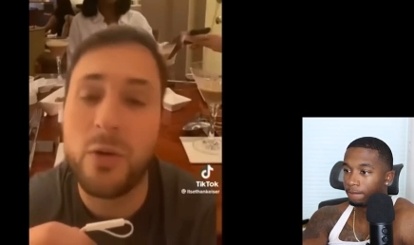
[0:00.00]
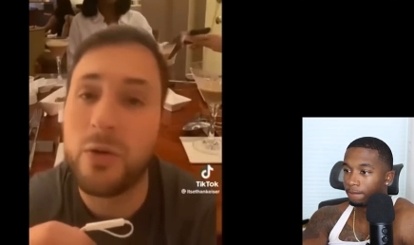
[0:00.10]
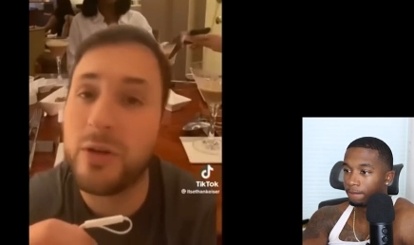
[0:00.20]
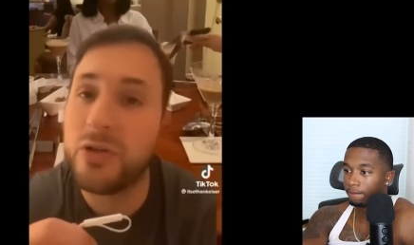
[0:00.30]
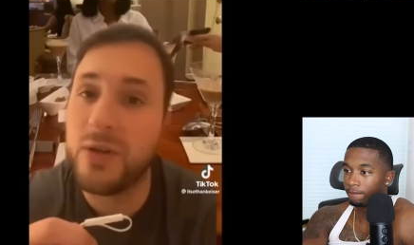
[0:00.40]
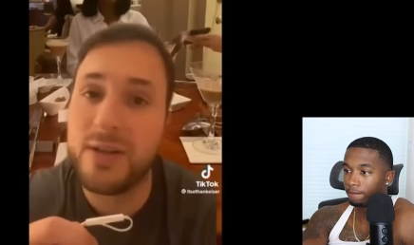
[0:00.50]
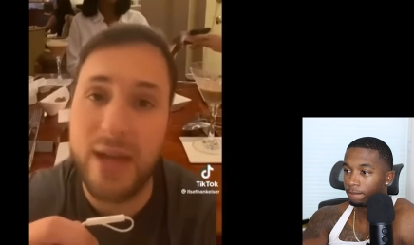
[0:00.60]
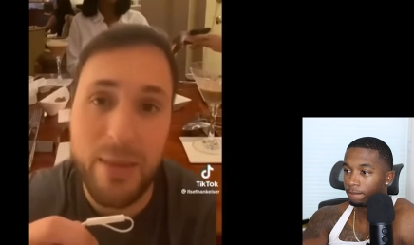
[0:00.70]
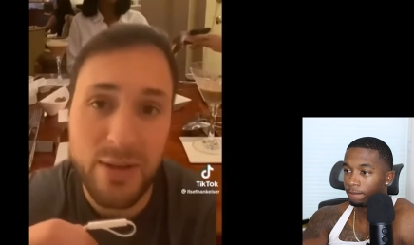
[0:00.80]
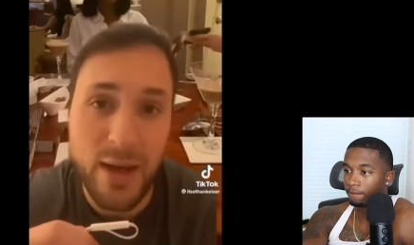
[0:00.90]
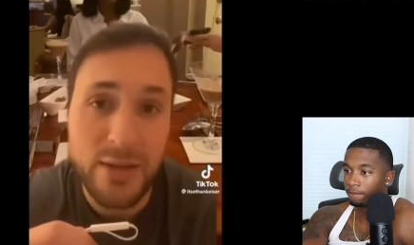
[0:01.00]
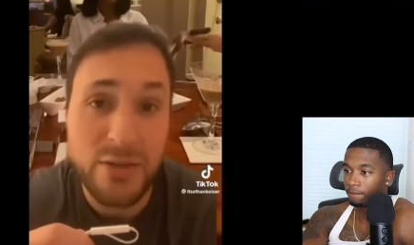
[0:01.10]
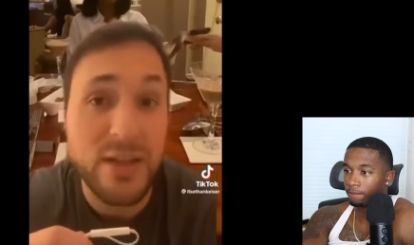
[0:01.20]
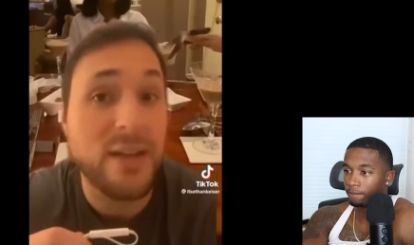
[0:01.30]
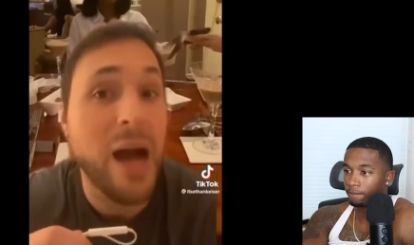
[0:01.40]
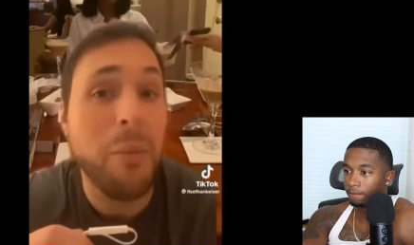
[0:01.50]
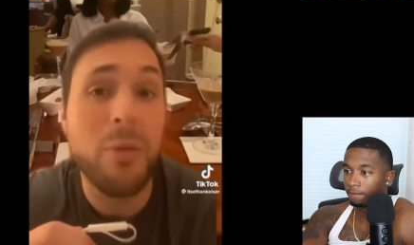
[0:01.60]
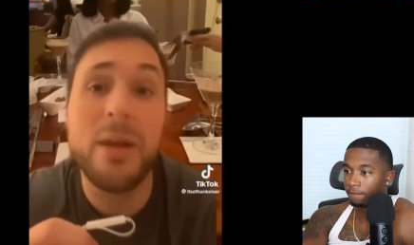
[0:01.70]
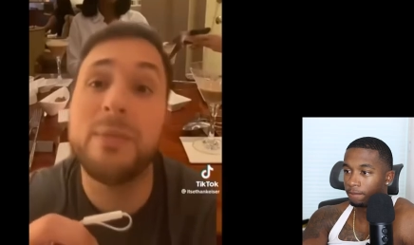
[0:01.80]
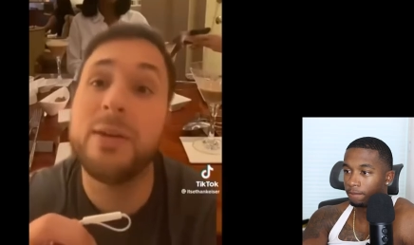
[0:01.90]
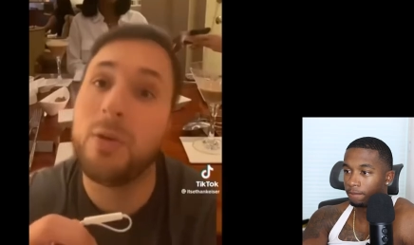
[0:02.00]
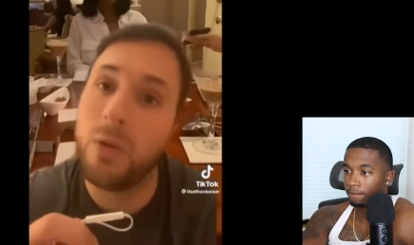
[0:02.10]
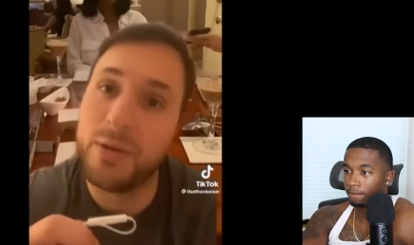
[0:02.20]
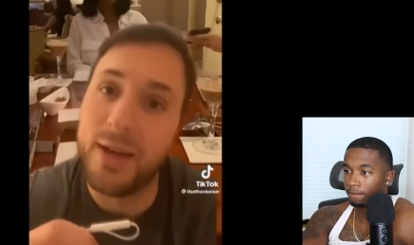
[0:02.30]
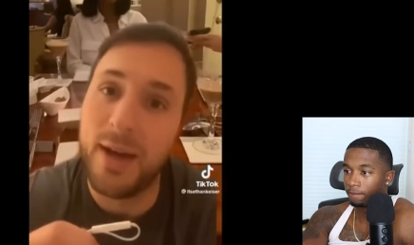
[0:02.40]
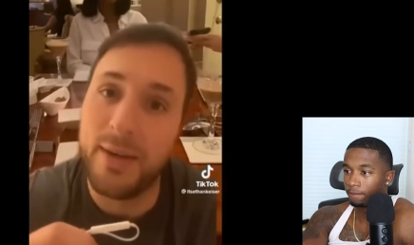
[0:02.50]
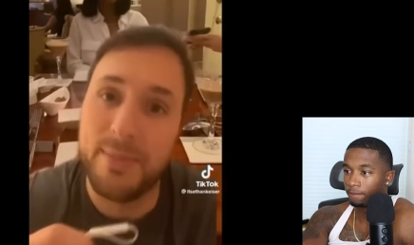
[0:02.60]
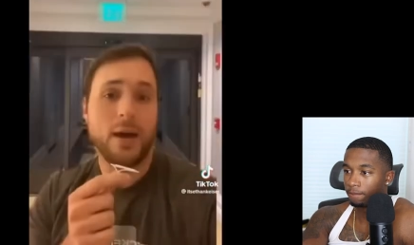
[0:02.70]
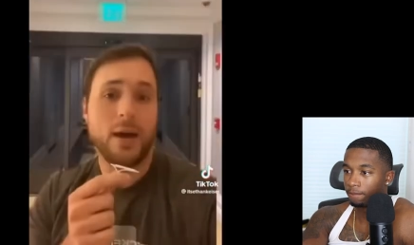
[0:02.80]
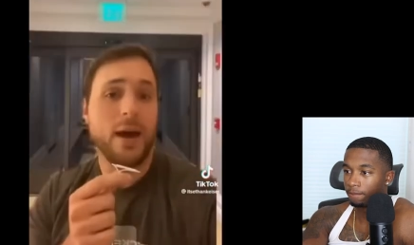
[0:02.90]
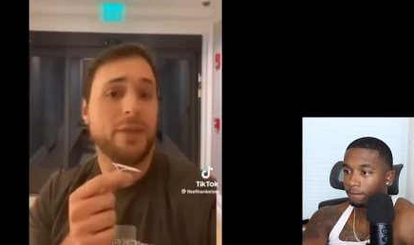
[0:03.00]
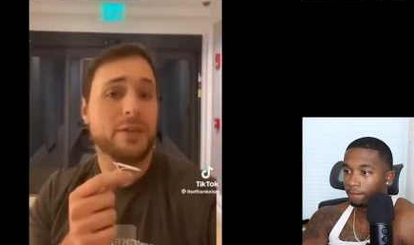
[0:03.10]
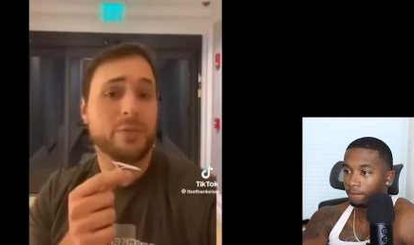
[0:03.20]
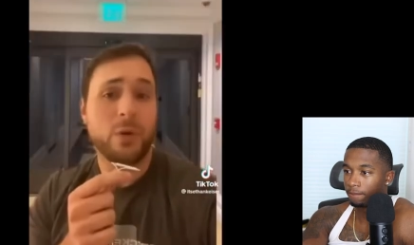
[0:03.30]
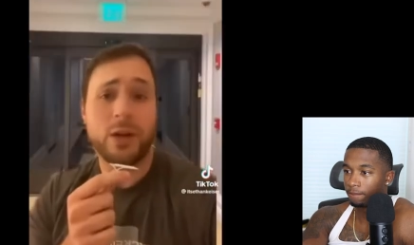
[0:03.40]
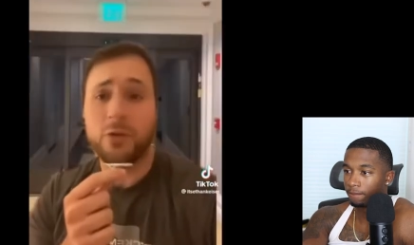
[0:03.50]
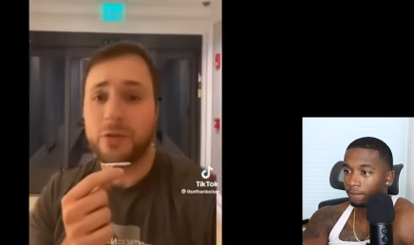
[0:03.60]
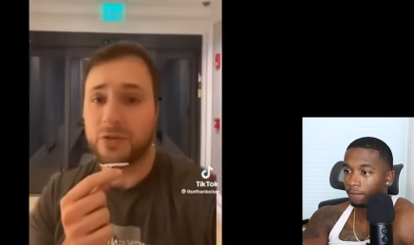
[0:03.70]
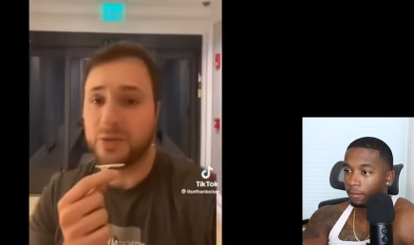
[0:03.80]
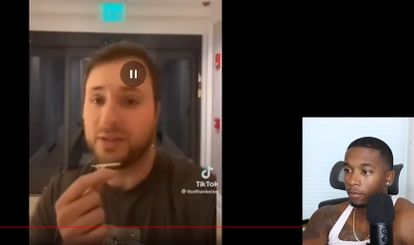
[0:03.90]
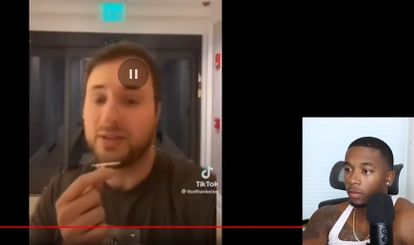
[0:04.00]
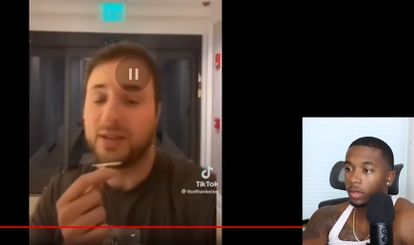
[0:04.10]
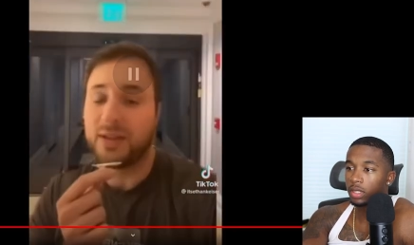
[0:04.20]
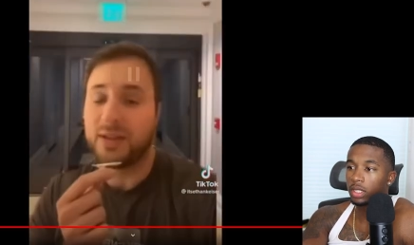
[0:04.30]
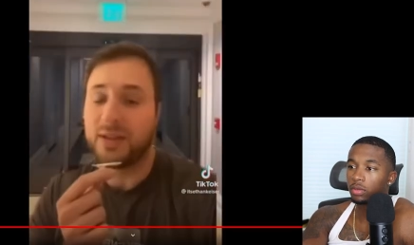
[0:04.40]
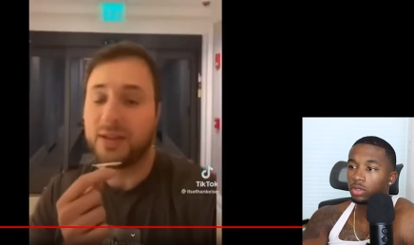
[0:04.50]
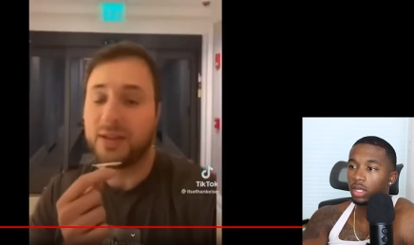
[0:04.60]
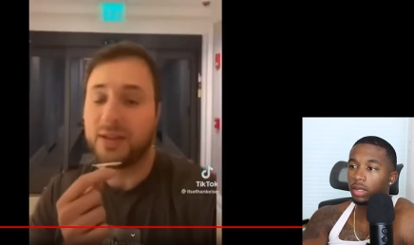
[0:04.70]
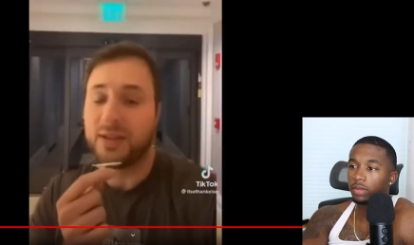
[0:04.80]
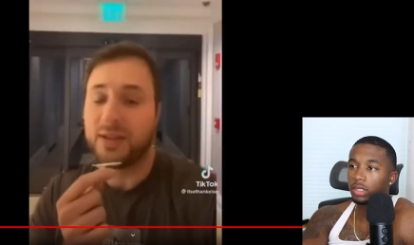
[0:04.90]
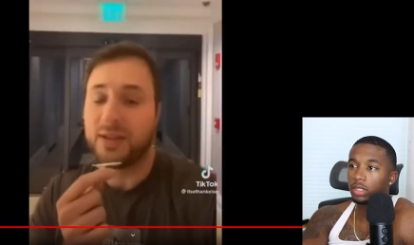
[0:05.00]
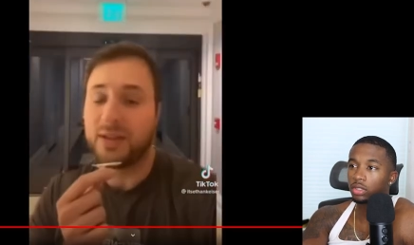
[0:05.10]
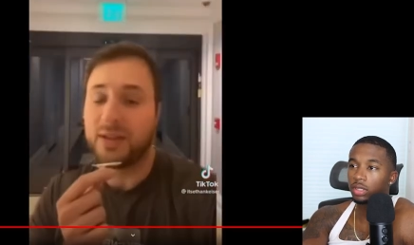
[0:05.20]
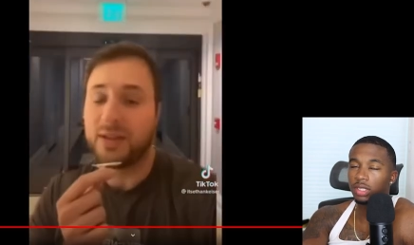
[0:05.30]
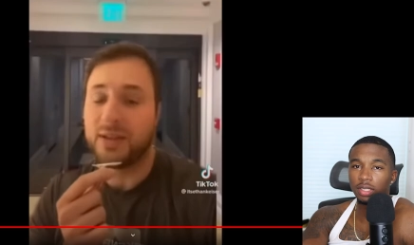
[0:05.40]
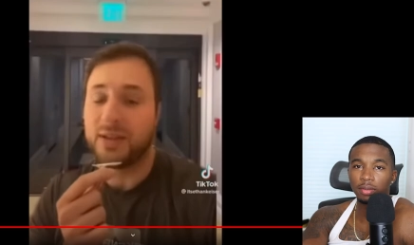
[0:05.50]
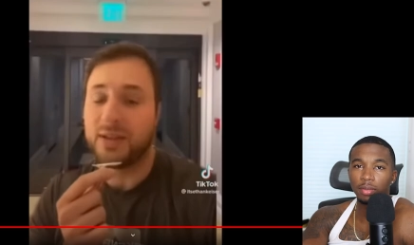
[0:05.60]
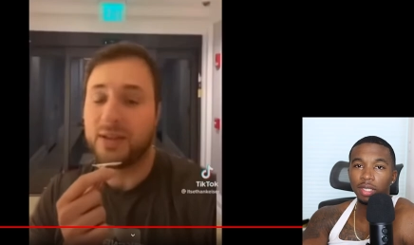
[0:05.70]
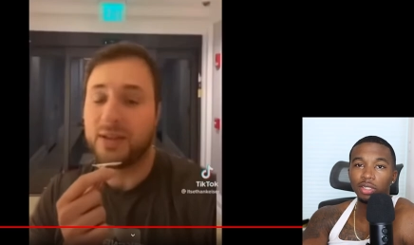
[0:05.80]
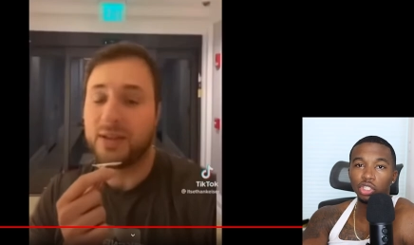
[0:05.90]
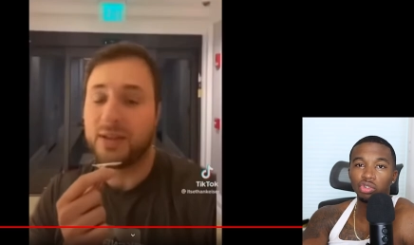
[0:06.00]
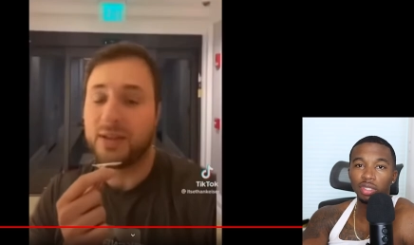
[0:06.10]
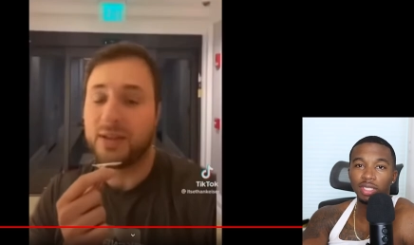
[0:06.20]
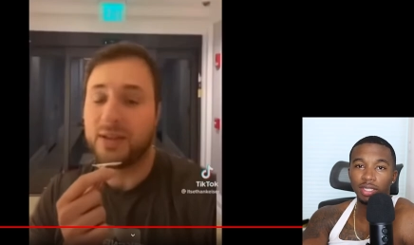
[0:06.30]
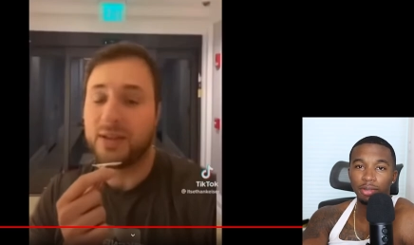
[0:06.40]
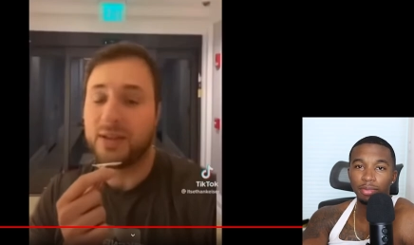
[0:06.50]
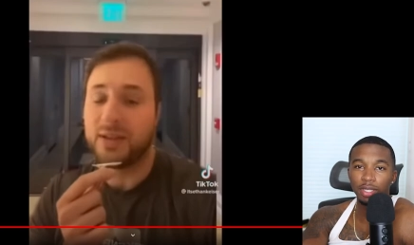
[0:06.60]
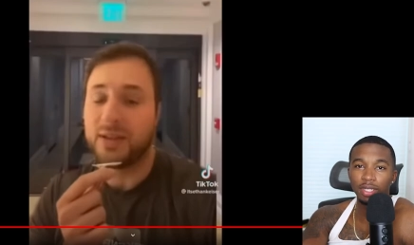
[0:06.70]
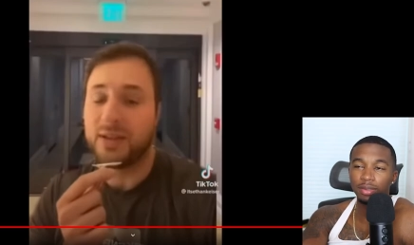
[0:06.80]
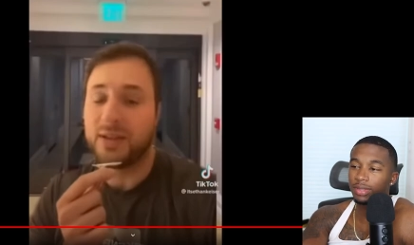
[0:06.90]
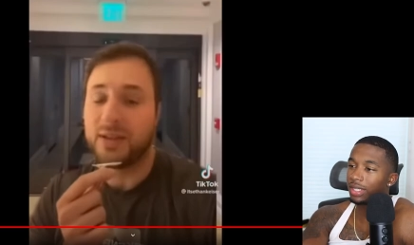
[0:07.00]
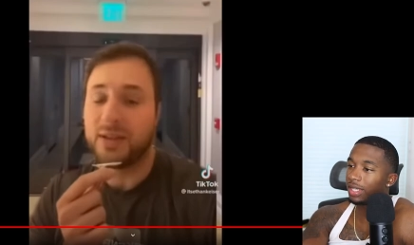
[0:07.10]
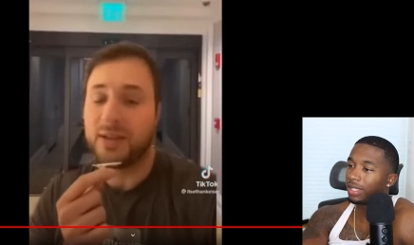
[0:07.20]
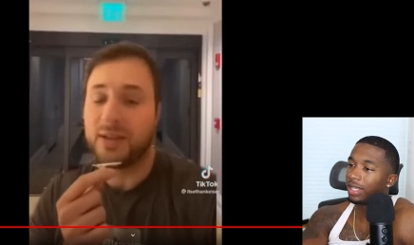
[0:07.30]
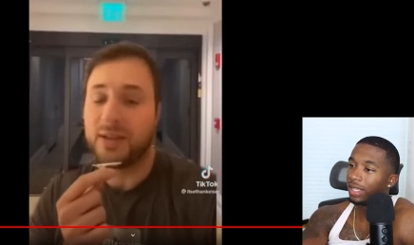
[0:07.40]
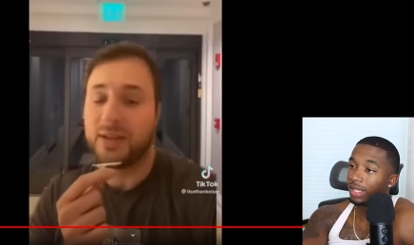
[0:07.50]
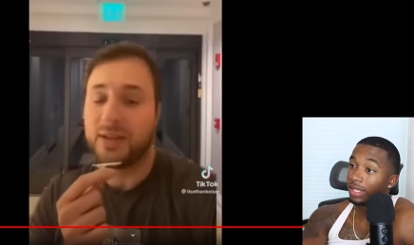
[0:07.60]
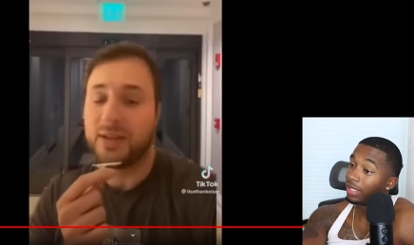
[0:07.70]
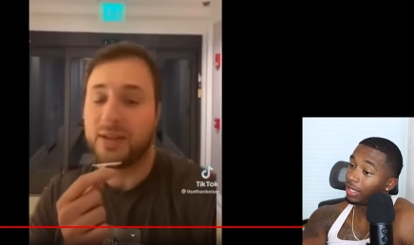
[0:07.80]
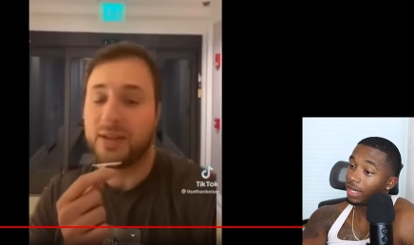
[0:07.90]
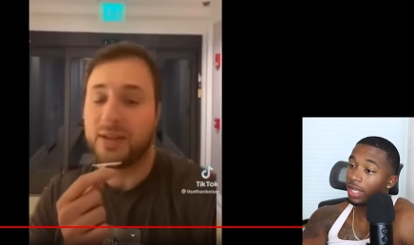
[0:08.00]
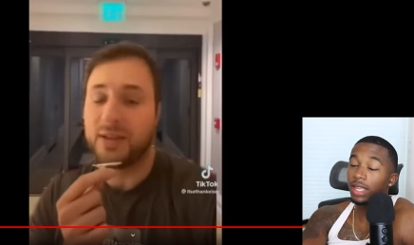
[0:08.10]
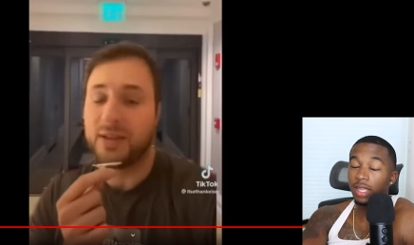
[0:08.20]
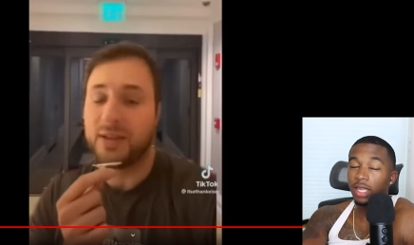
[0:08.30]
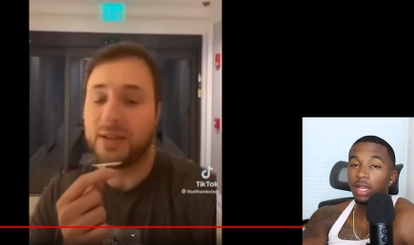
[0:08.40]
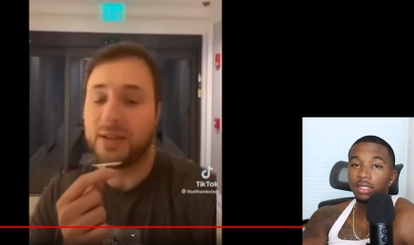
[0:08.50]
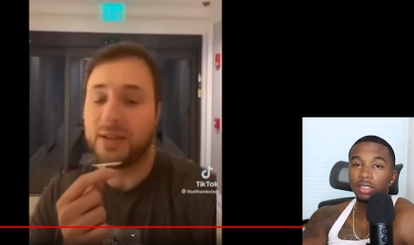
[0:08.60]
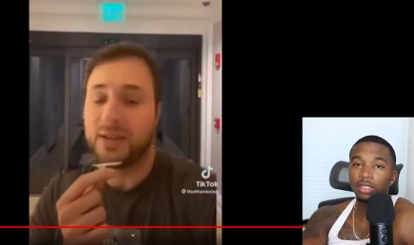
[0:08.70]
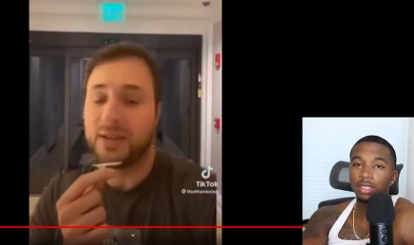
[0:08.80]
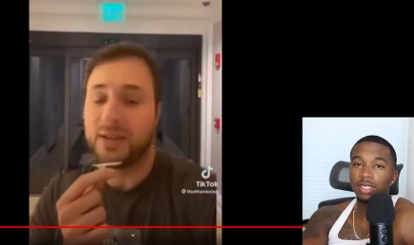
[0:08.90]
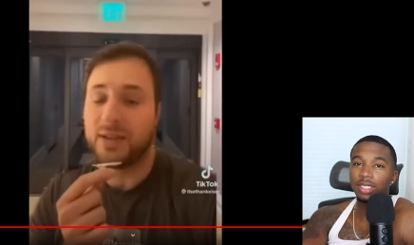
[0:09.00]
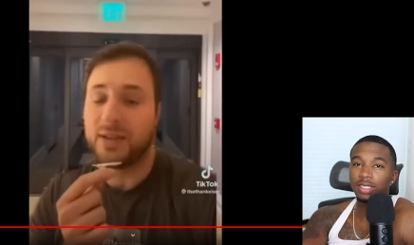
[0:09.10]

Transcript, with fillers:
Speaker 1: ordering drinks and appetizers and complimented me the whole time. At this point, I knew this was a scam. She was
Speaker 2: trying to have a little threesome. You know what I'm saying? He understood the